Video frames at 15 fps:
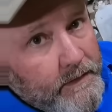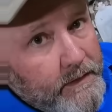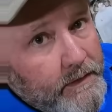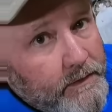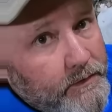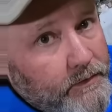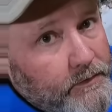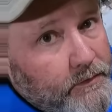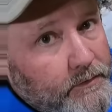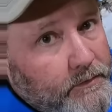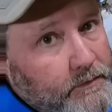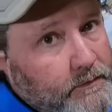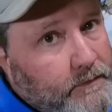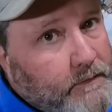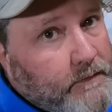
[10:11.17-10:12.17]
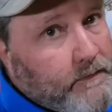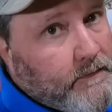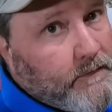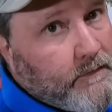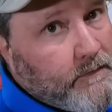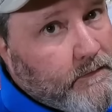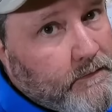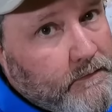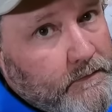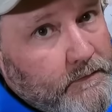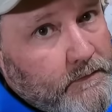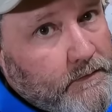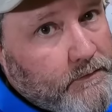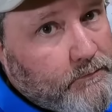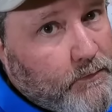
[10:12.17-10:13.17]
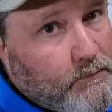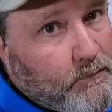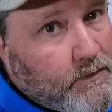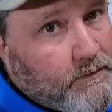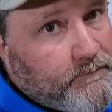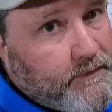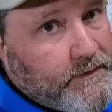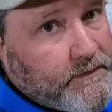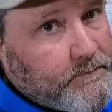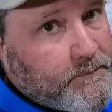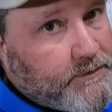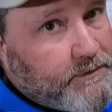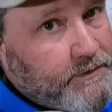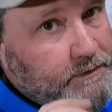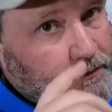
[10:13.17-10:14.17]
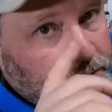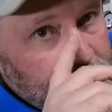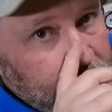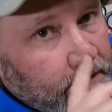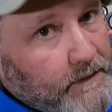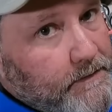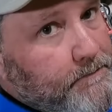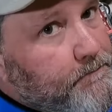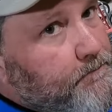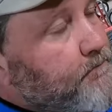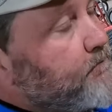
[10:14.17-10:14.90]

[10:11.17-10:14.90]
here is where we're going to feed the material, okay?